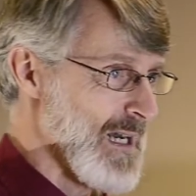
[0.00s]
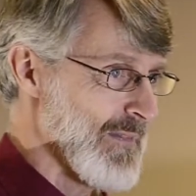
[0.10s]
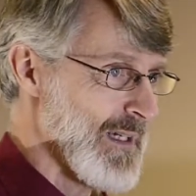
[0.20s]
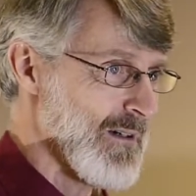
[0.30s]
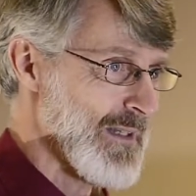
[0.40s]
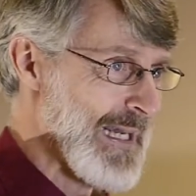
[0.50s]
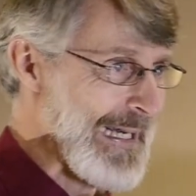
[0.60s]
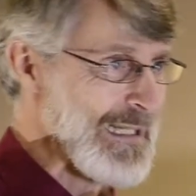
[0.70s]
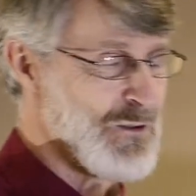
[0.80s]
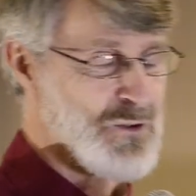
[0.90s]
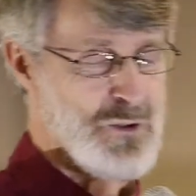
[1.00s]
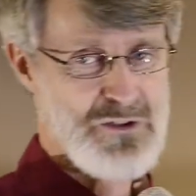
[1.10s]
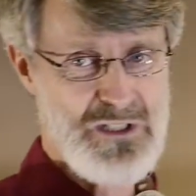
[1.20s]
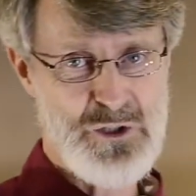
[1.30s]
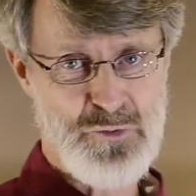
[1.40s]
on there, and the hatred
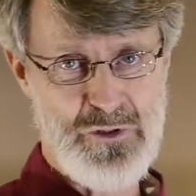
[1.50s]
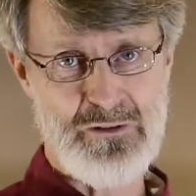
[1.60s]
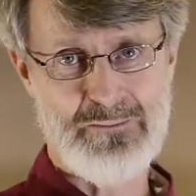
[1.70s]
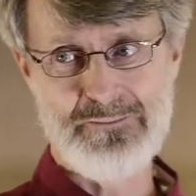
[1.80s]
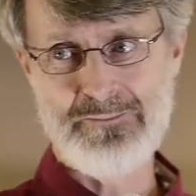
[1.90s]
towards Israel.